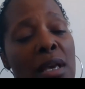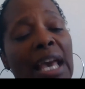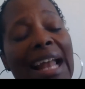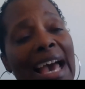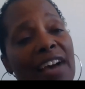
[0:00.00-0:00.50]

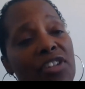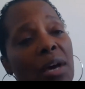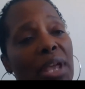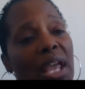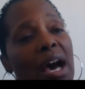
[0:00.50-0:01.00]
And I have to
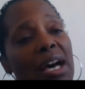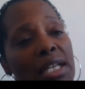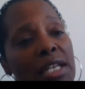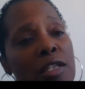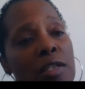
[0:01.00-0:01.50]
be
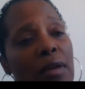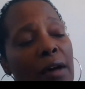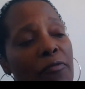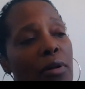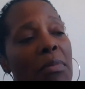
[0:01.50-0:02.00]
honest,
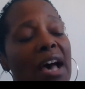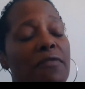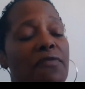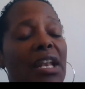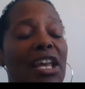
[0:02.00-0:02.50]
from my
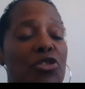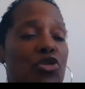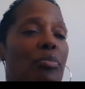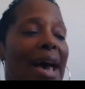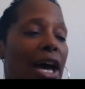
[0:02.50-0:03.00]

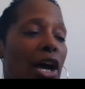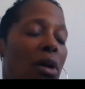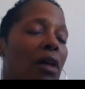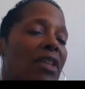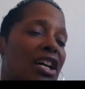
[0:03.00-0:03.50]
financial
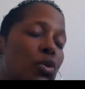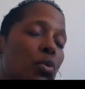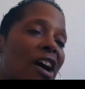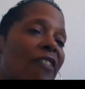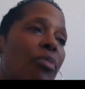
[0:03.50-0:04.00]
background, that's
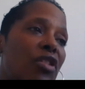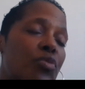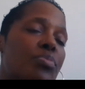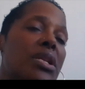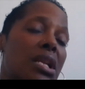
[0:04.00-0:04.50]
where I've been
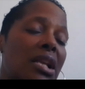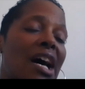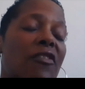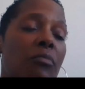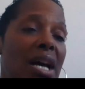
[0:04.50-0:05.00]
spending a
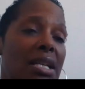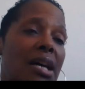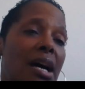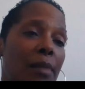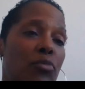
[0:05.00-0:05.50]
lot of my
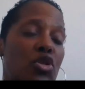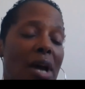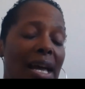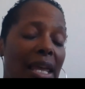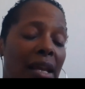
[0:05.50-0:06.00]
time
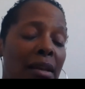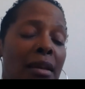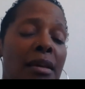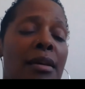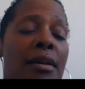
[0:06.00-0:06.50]
tracking
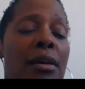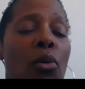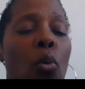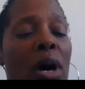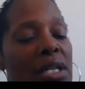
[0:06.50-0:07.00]

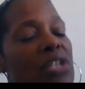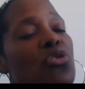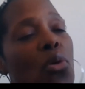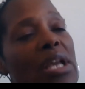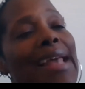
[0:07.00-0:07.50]
what is
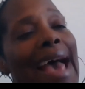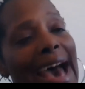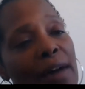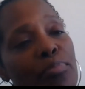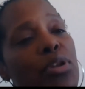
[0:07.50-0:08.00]
going to
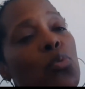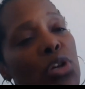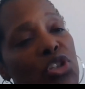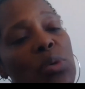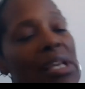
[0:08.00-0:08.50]
happen
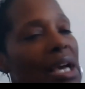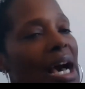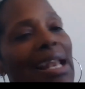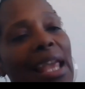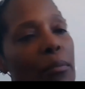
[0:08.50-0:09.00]
once we can
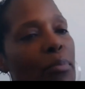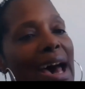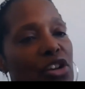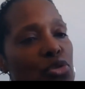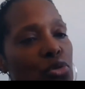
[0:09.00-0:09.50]
kind of get
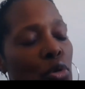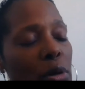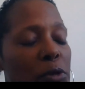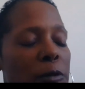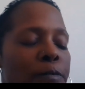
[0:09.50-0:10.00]
back to
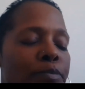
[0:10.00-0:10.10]
normal.